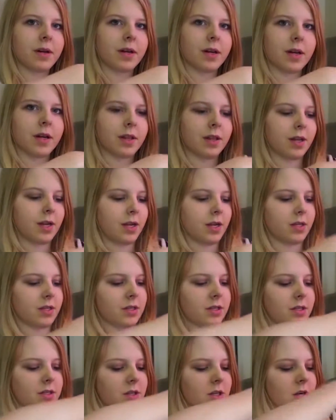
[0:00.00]
and then it
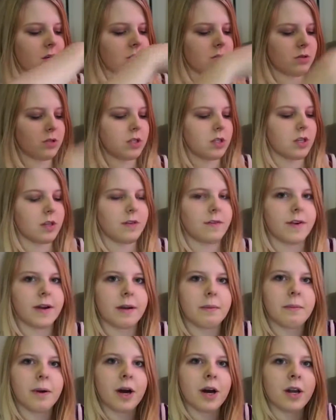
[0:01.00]
goes to the
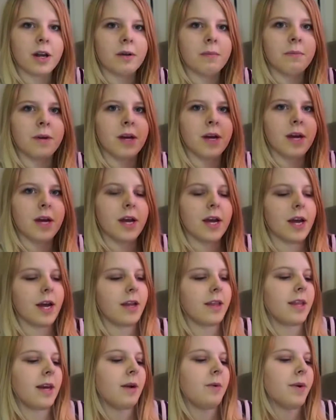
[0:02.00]
very bottom,
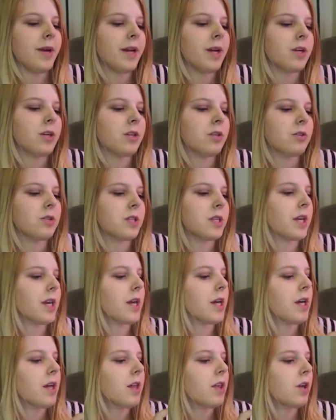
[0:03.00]
and that way you're
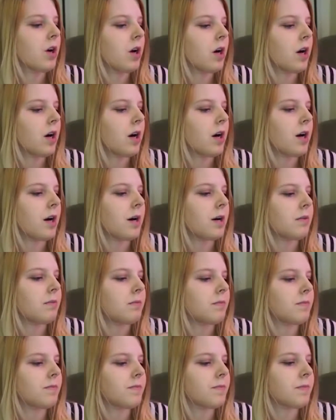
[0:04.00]
using the
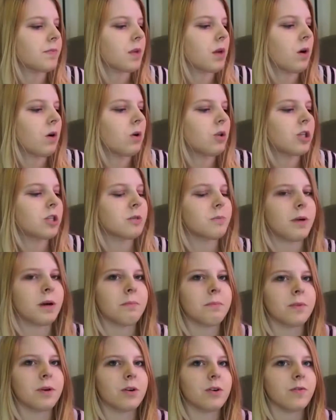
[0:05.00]
oldest
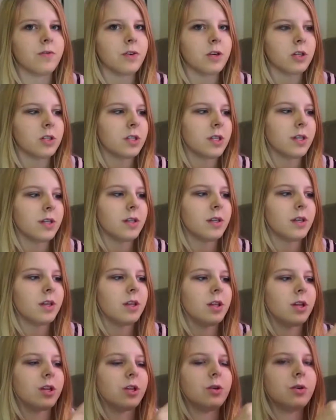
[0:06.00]
pump milk first, and
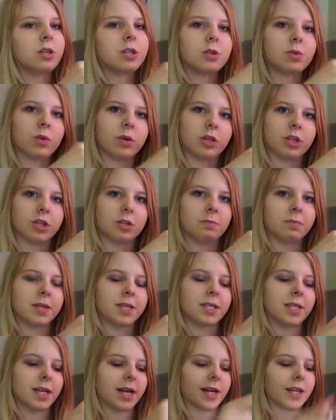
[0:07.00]
then the newest will just be
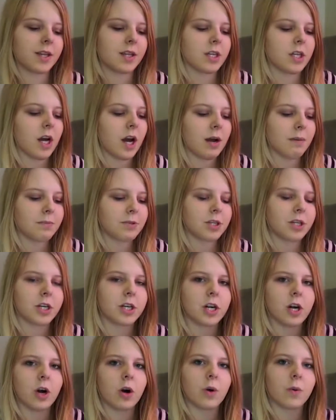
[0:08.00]
sitting at the top, so
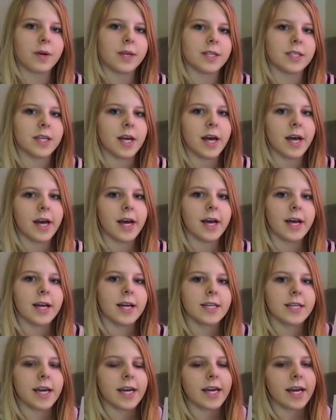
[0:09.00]
you're always
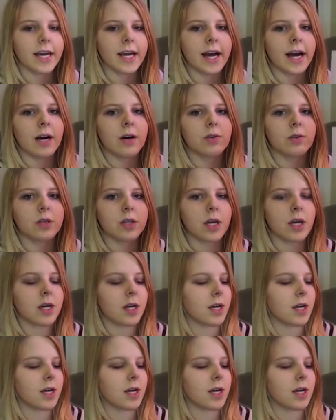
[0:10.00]
taking out